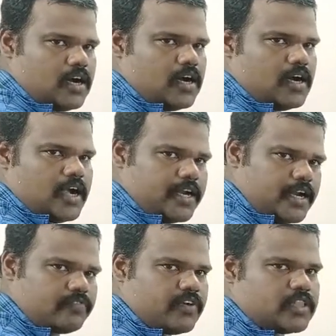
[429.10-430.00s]

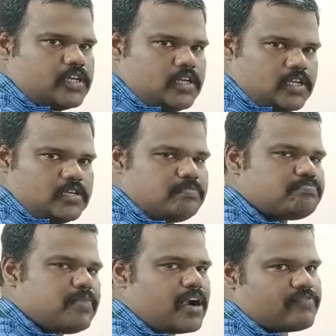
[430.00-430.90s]
identify
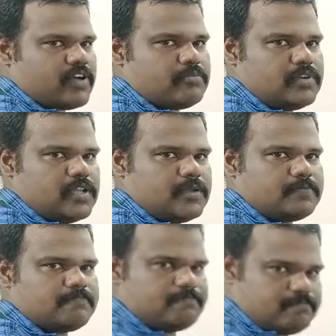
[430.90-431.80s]
the part family.
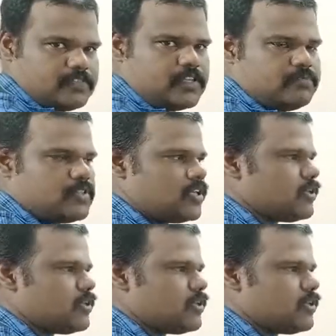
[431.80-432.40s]
Thank